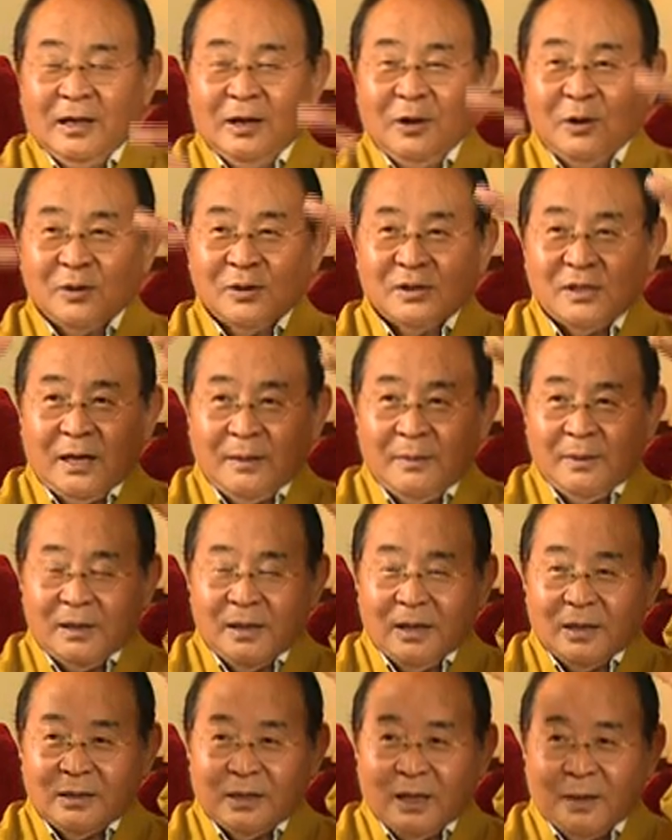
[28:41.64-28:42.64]
your
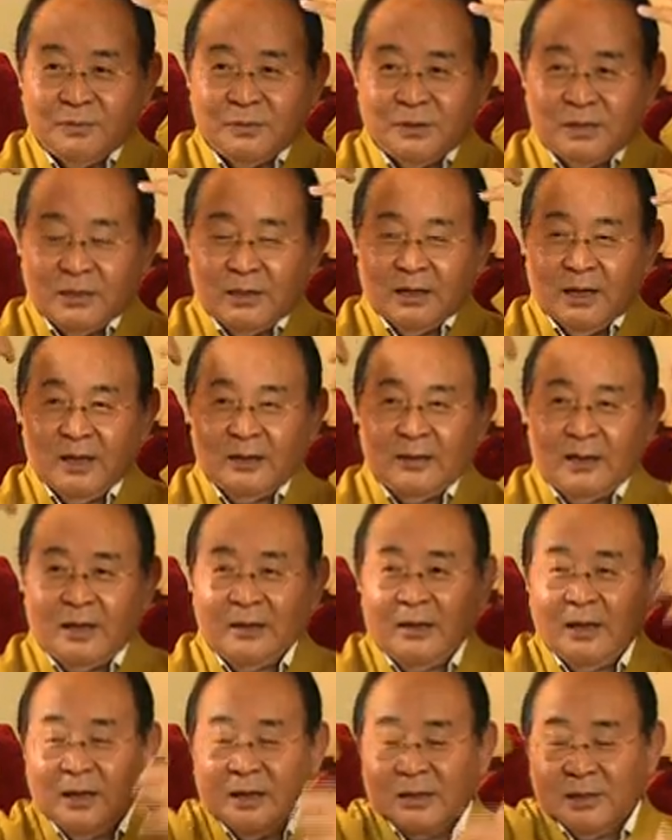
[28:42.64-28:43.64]
samaya tamsik and
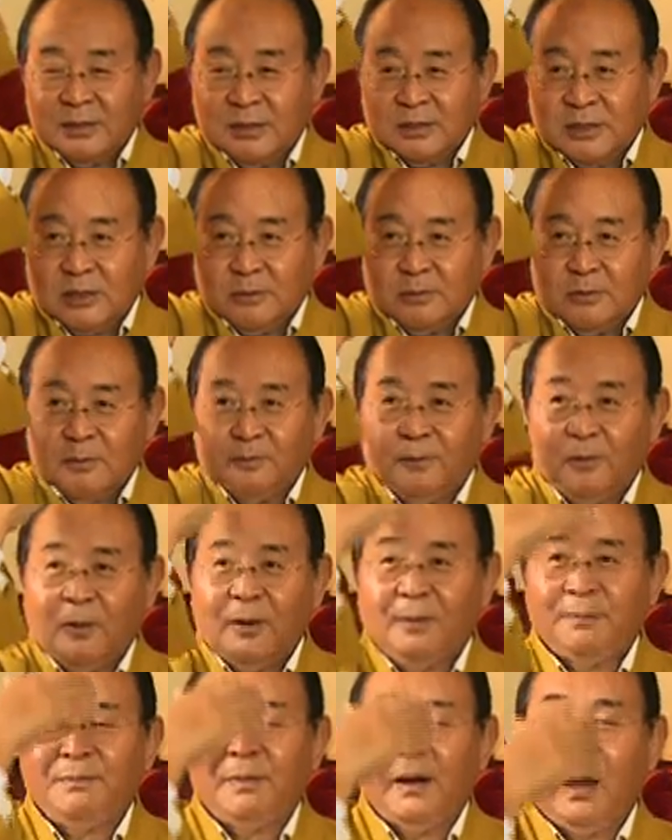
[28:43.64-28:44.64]
then receive the
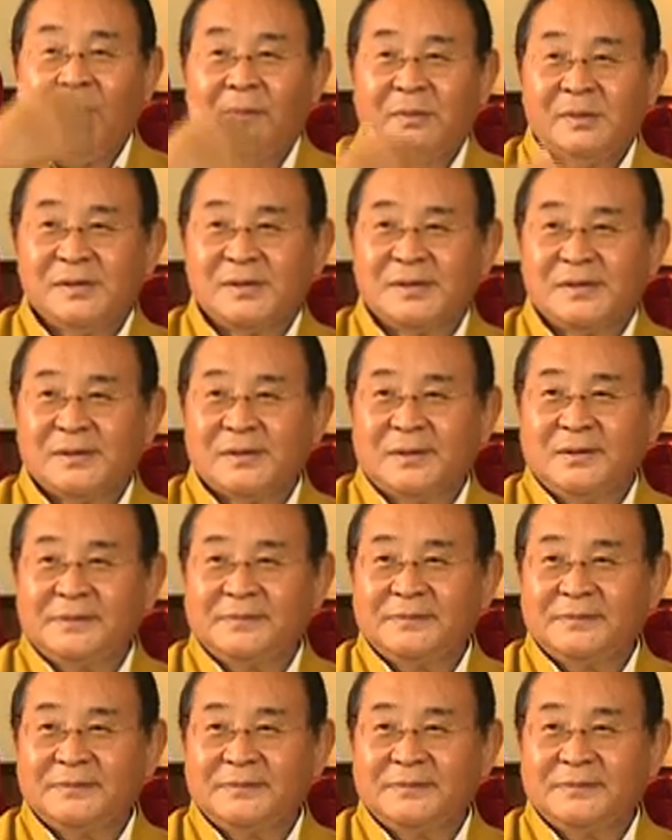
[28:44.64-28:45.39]
four empowerments.